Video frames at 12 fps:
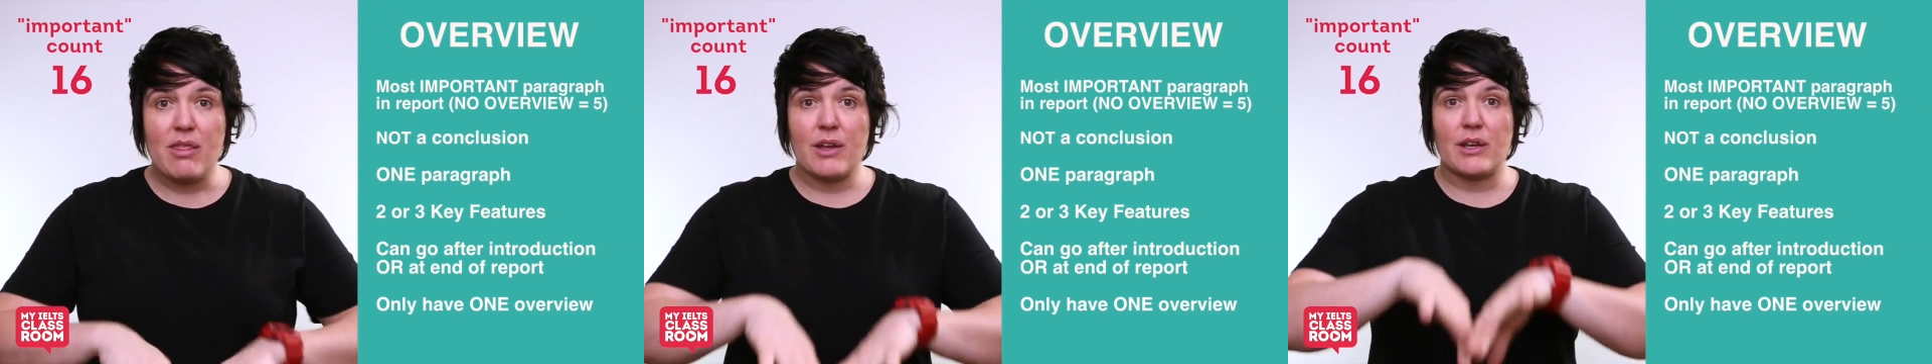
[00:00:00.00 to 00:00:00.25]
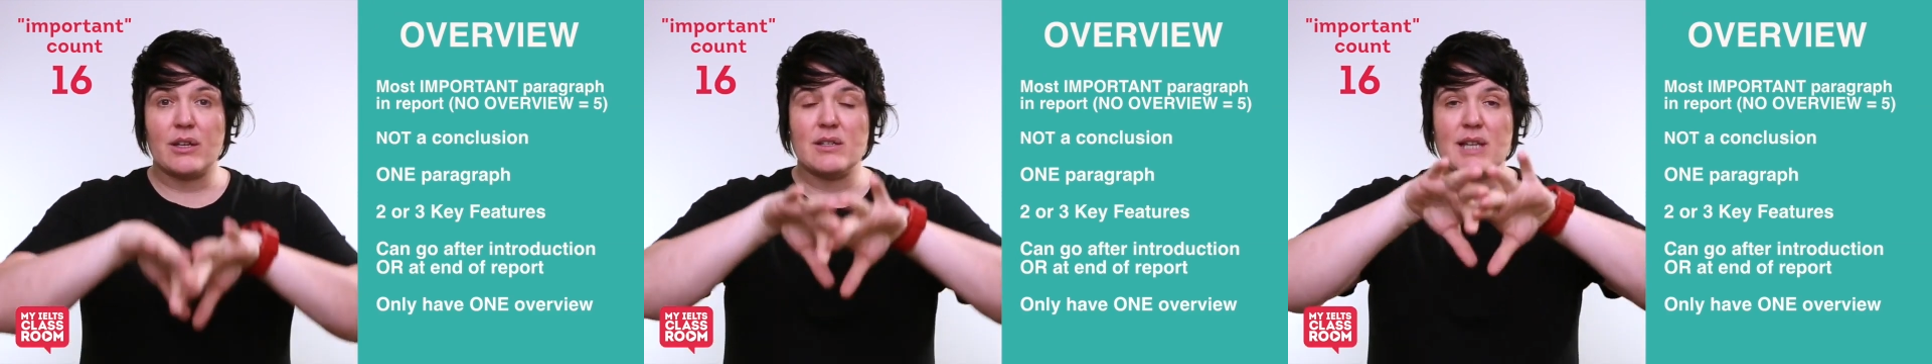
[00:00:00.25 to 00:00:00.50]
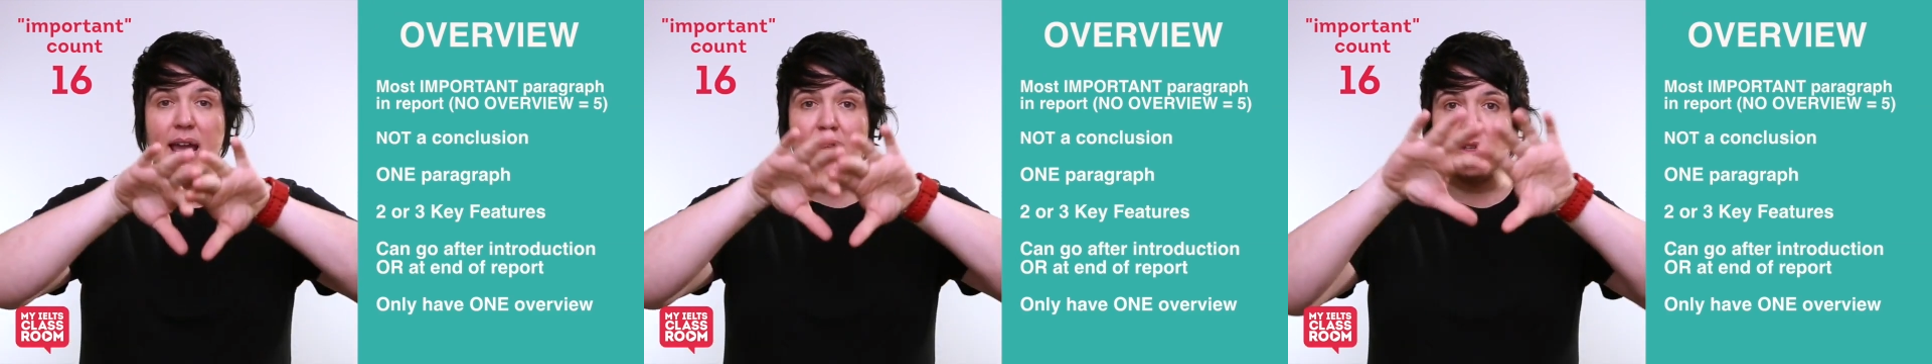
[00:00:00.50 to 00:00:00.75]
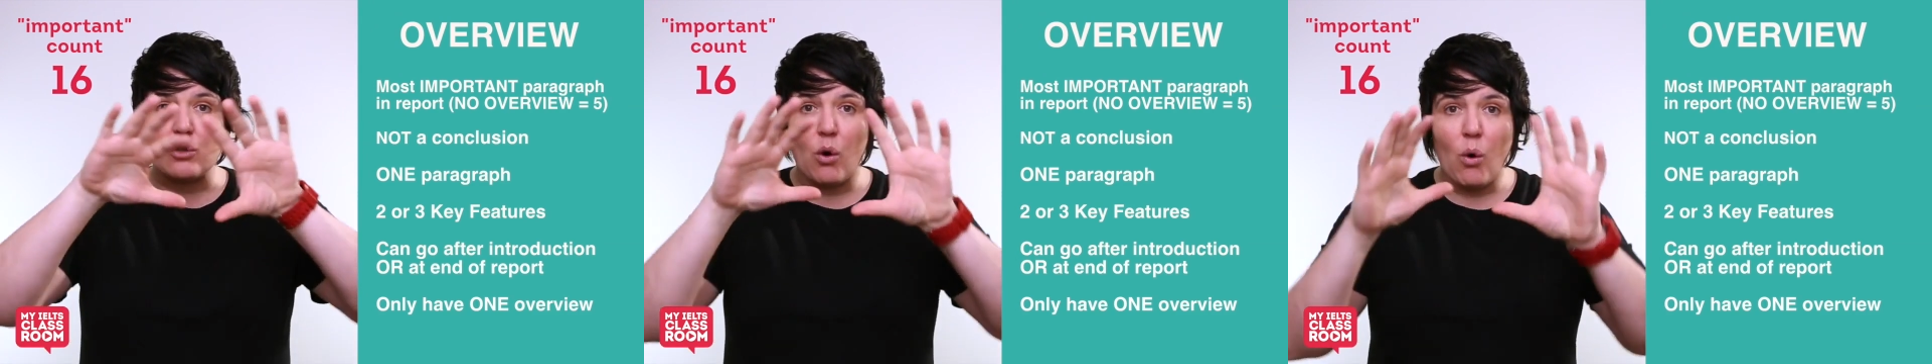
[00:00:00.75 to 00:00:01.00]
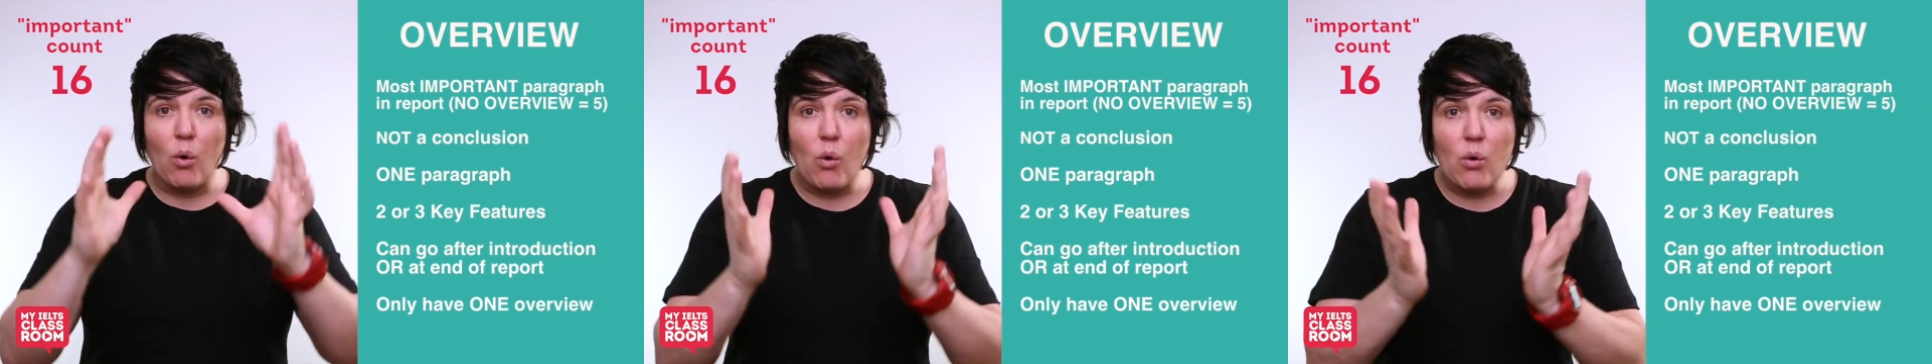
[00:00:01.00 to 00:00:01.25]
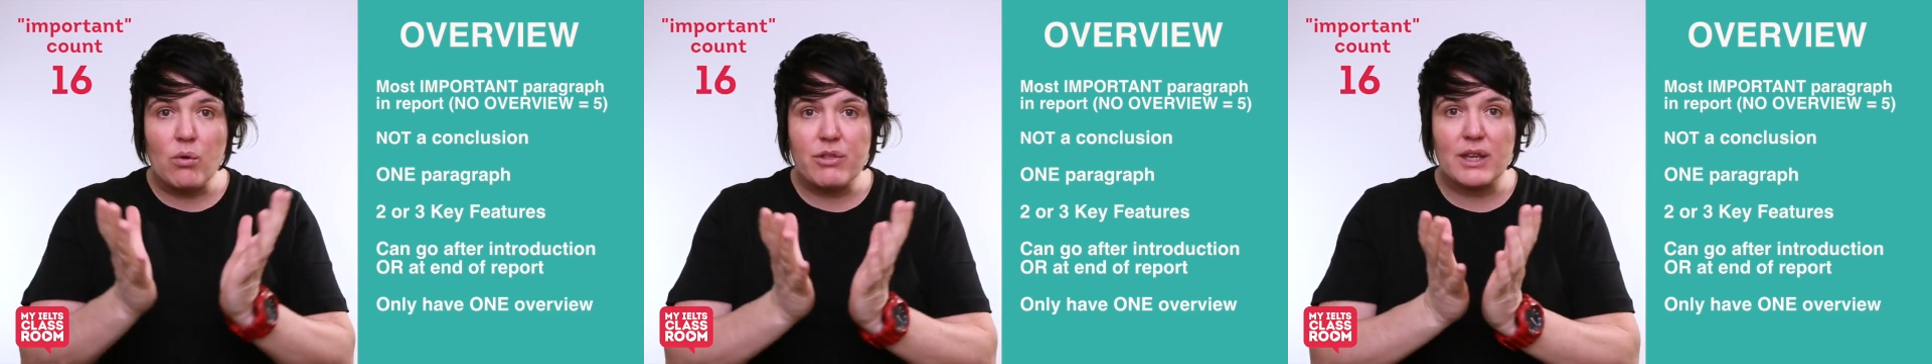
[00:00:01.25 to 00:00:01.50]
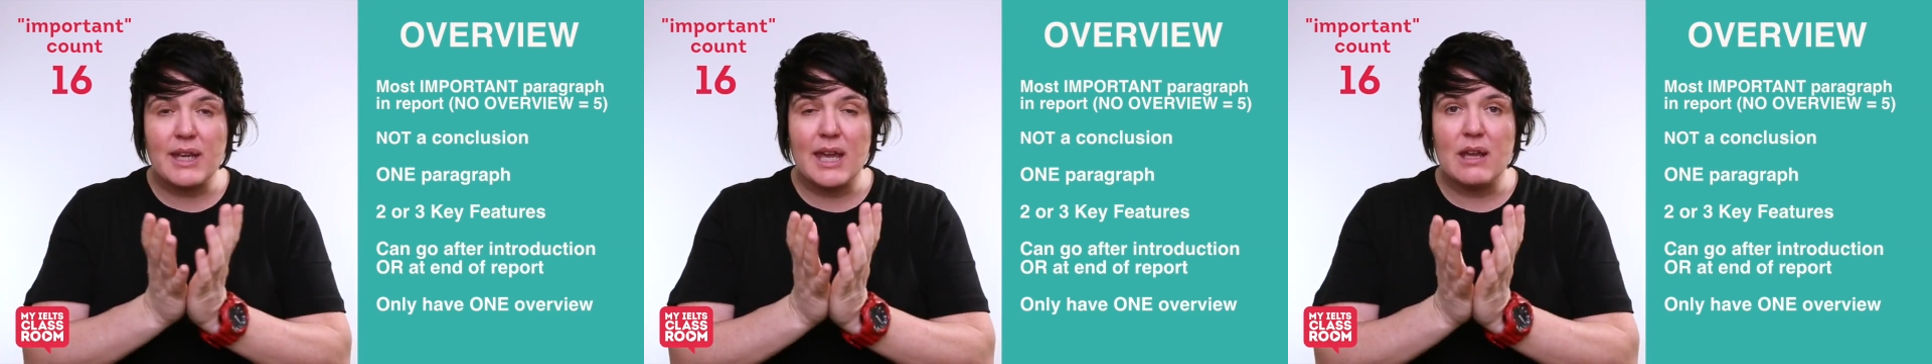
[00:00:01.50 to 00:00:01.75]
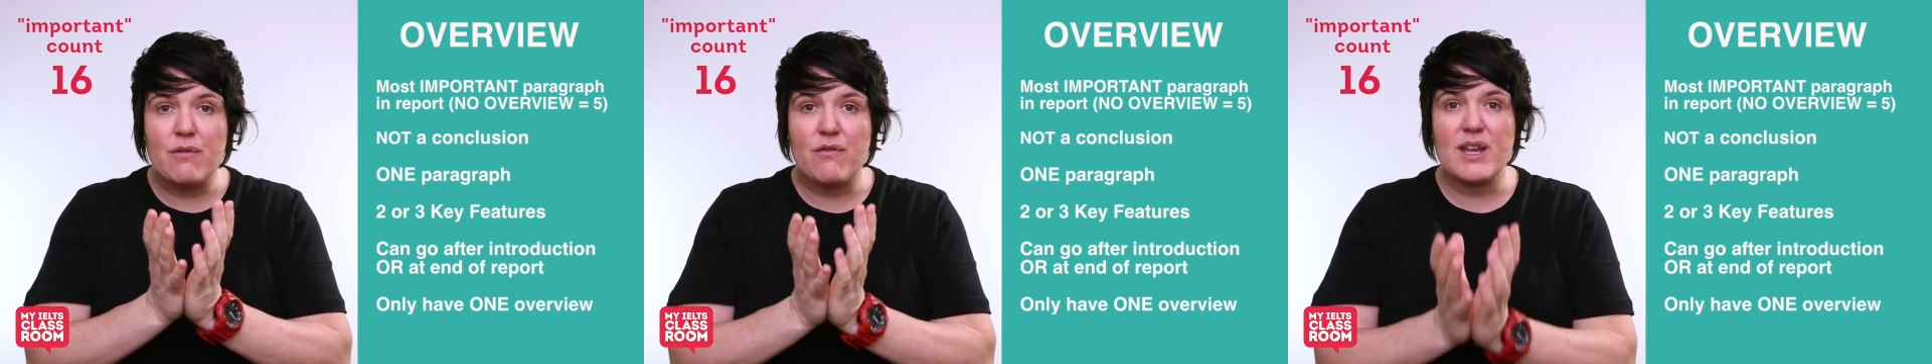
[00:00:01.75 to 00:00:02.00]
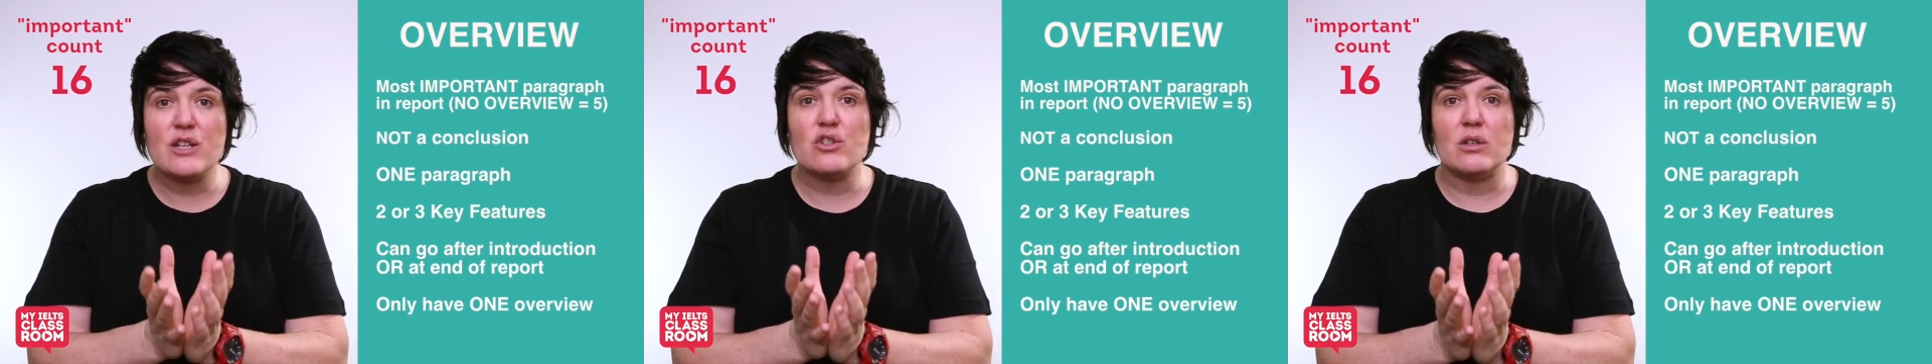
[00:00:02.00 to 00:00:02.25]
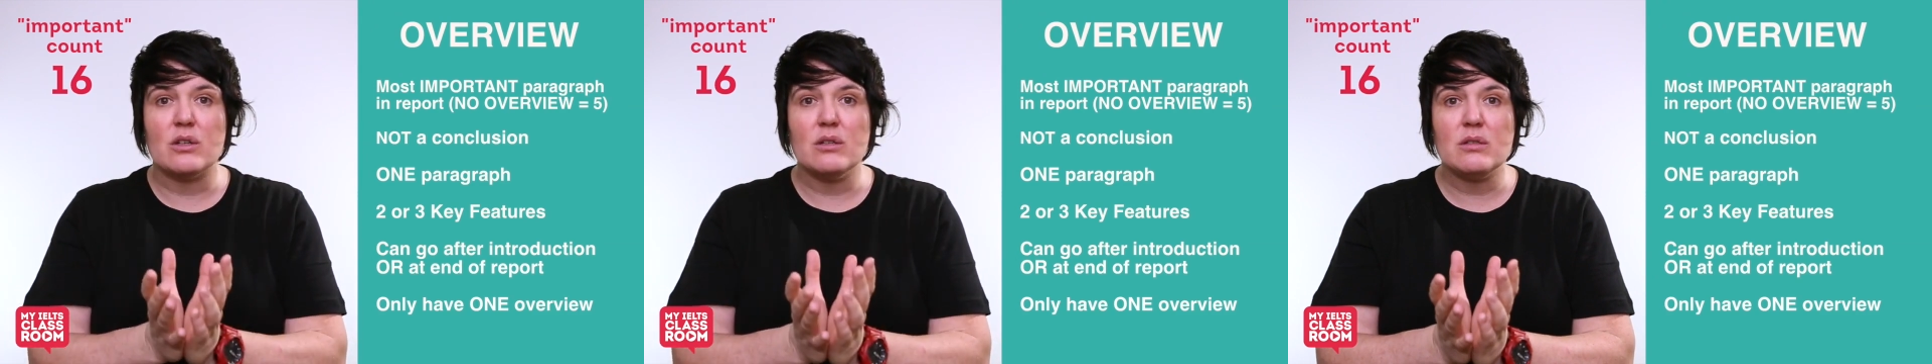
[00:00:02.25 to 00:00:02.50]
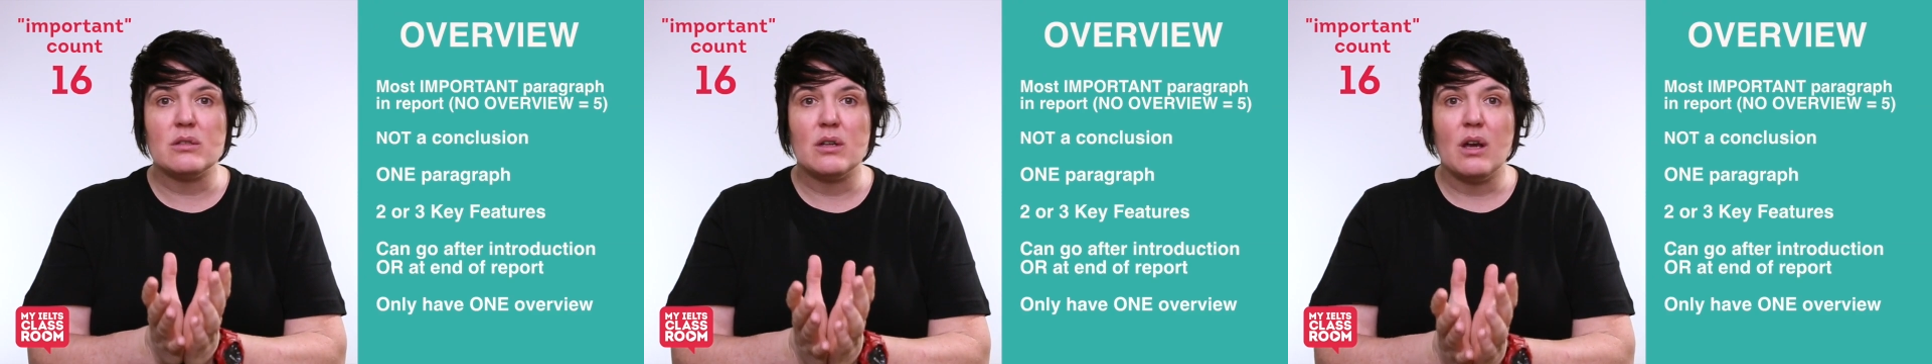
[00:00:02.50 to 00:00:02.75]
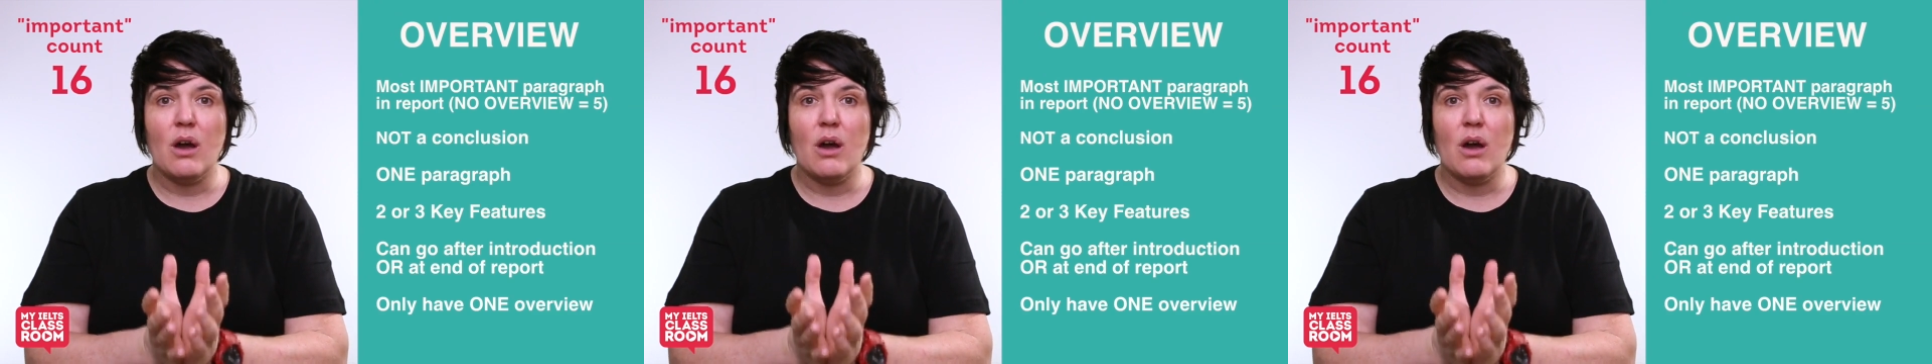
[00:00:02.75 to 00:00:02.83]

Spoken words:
that contains all the key features